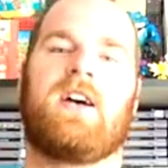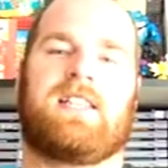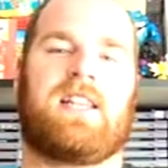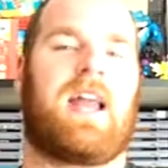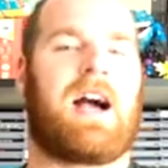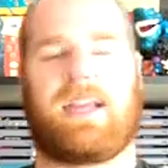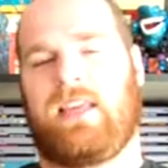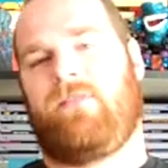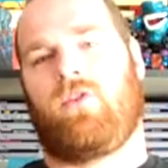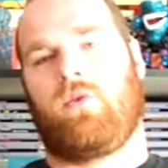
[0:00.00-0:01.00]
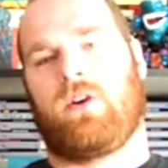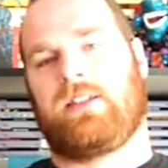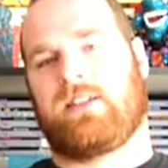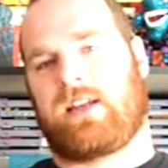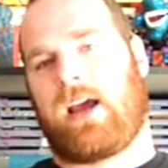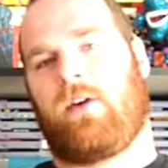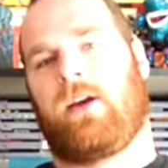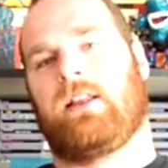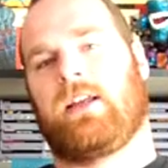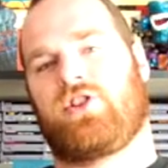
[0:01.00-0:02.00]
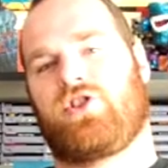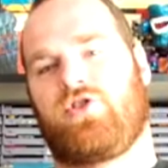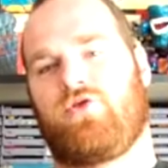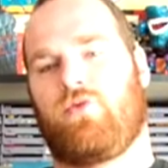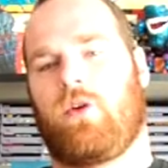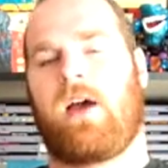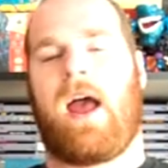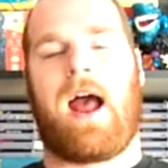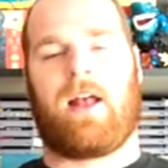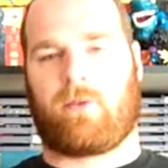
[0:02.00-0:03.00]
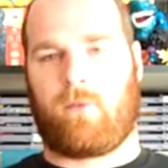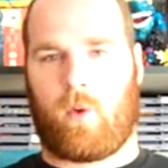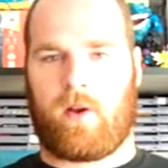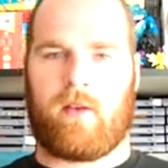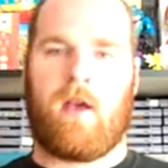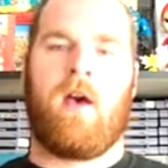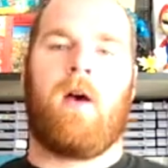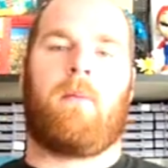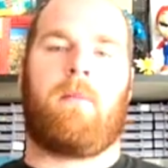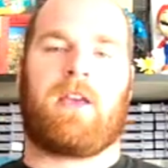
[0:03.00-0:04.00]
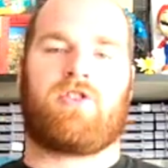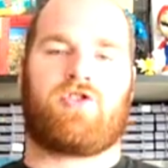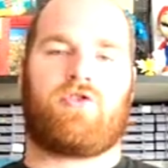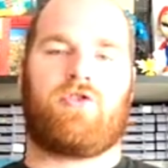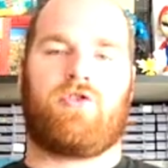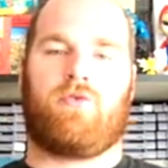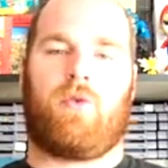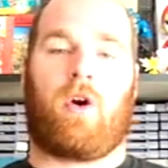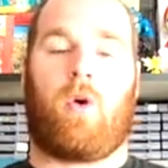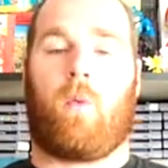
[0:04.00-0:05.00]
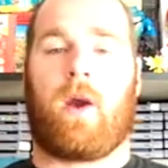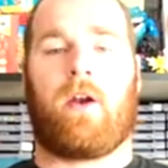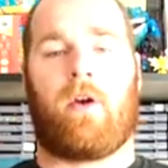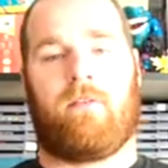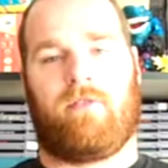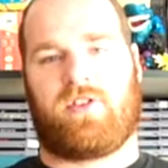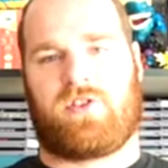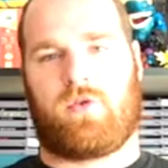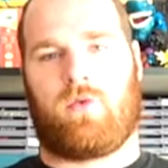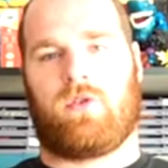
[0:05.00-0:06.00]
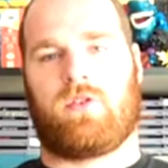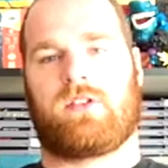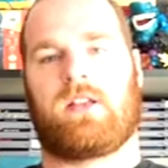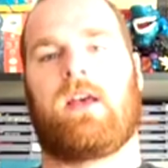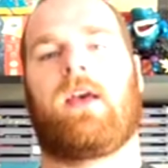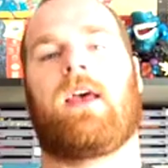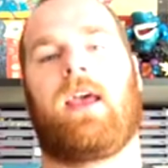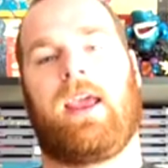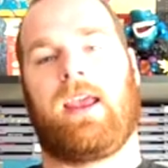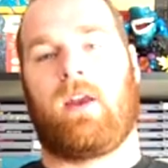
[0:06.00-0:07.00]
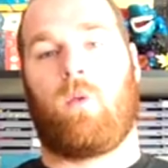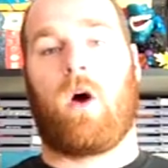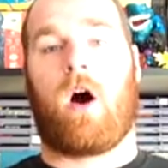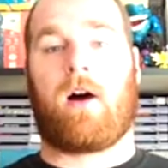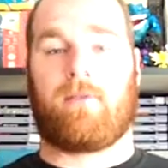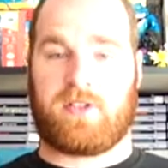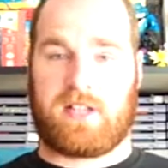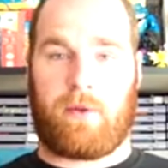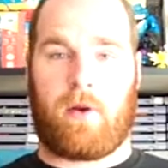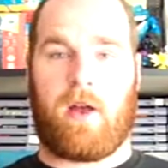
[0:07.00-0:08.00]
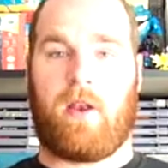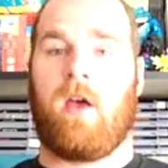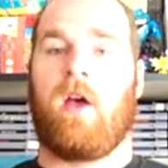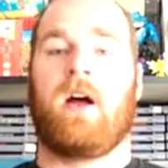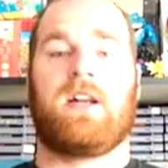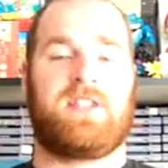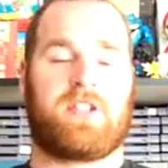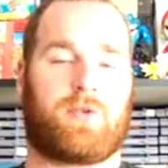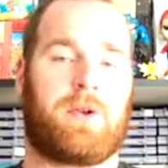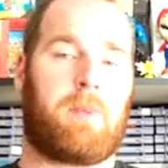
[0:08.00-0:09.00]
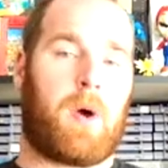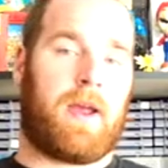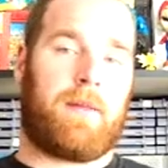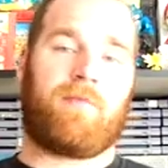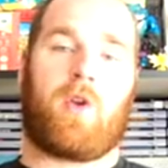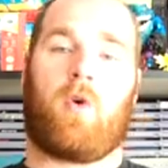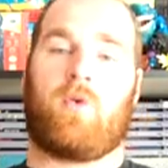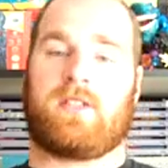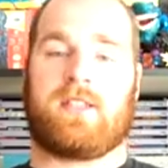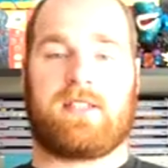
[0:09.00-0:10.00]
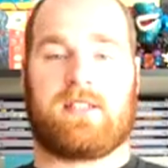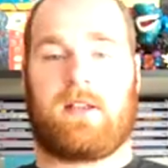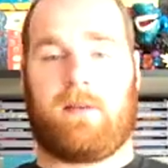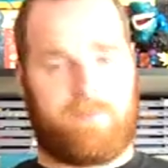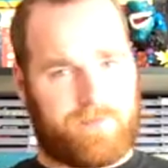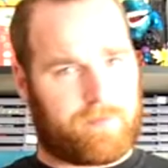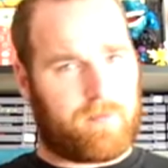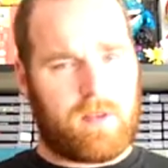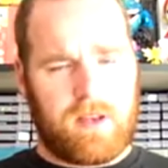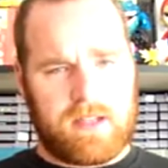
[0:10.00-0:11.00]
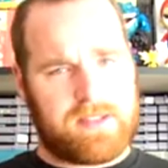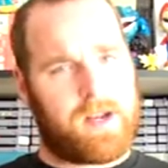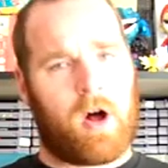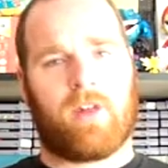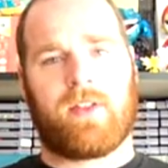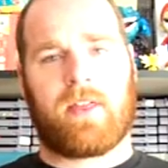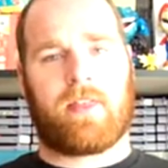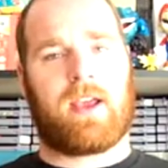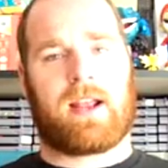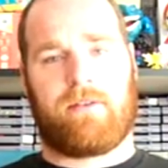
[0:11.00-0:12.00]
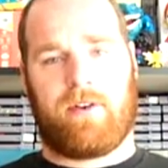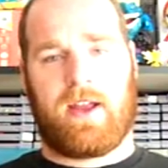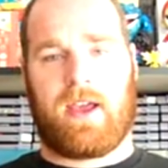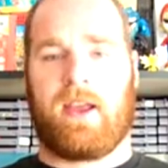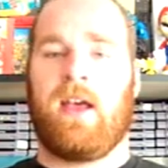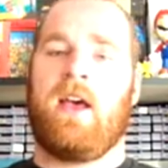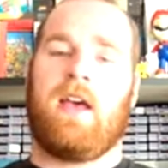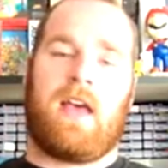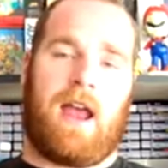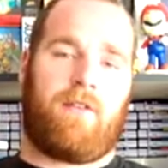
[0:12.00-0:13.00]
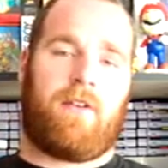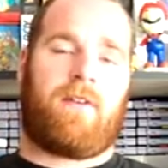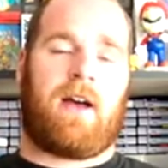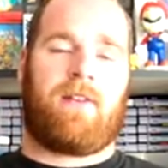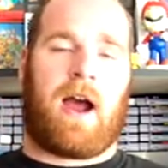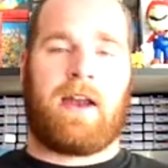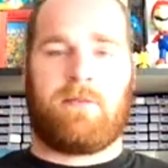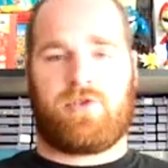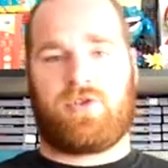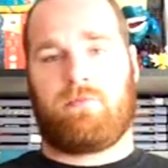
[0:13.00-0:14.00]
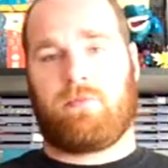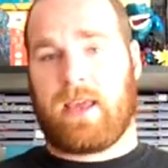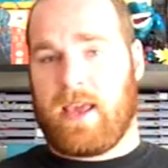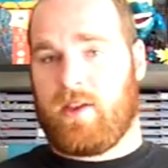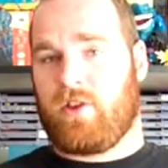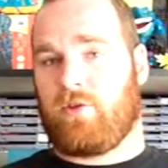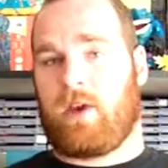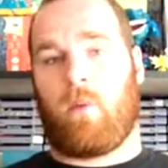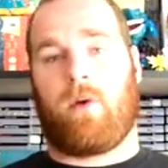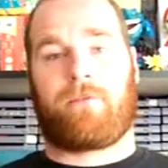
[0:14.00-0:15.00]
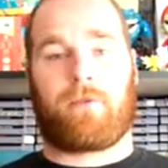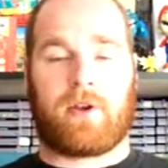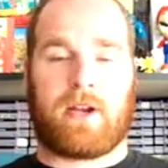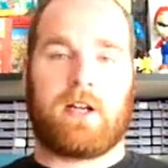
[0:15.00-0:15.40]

to not give you a discount unless you ask for it. But make sure you are aware of the stores and what offers they run. Disc Replay always does. It's an all-day thing every day. Every 5 items you get 1 free.